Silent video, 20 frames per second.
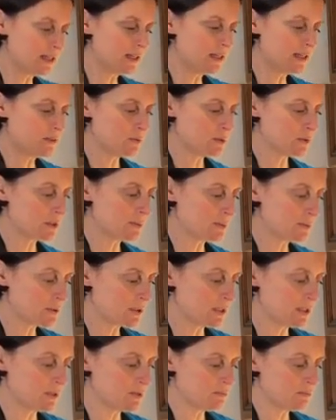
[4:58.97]
ideally, you want to
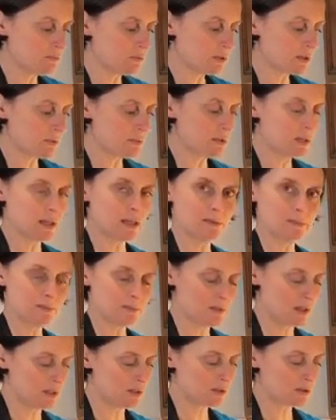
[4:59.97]
put in something
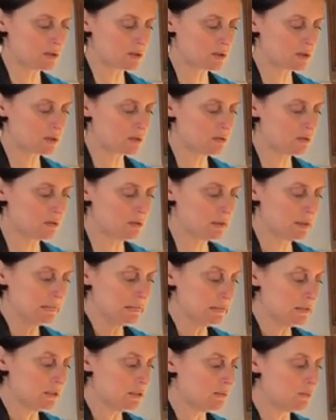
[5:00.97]
that's
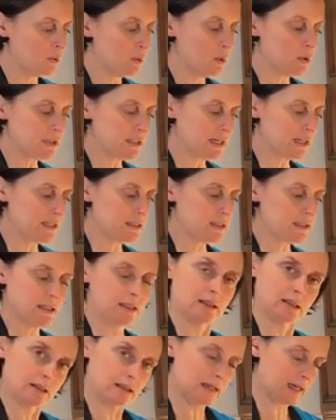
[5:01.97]
more
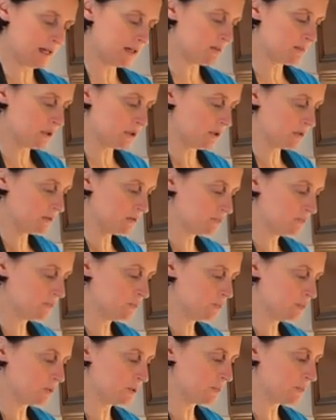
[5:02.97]
tasty than the animal
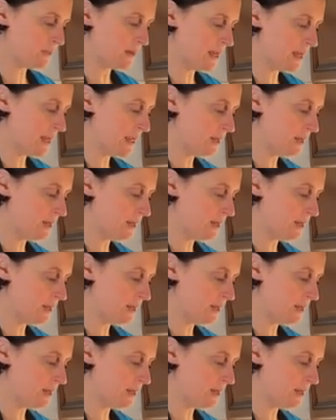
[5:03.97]
would